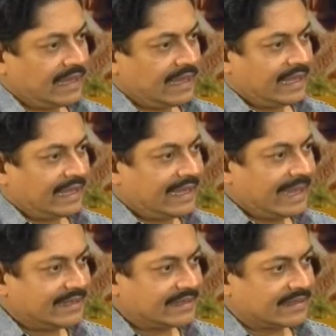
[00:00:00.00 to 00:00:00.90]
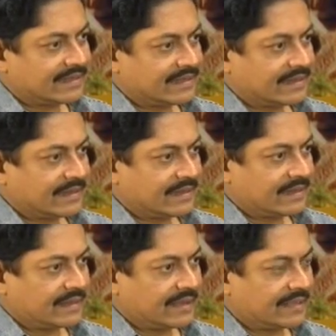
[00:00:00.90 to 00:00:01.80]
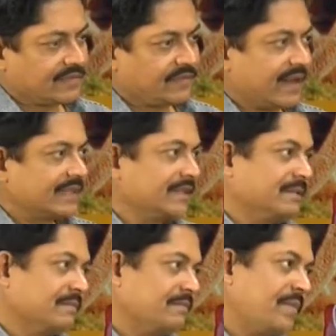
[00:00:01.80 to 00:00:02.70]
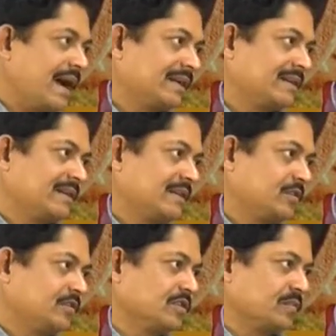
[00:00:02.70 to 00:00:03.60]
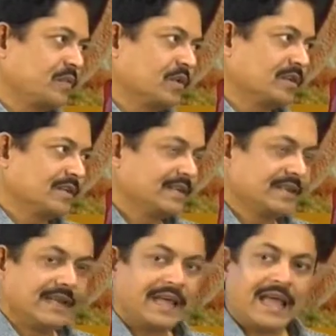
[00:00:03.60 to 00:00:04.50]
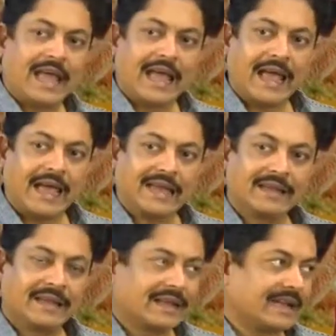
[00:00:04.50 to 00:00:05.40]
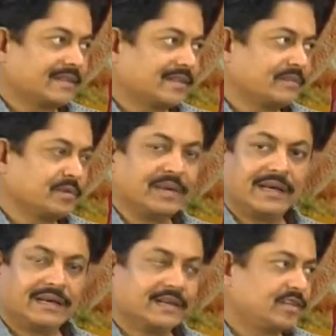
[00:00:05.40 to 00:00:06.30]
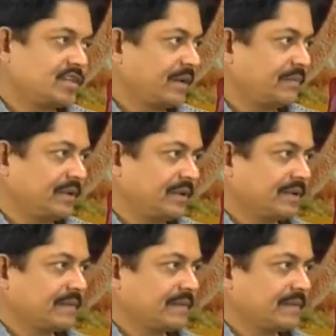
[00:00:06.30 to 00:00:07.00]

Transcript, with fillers: he gets his father back to the sport and gets him to be a champion.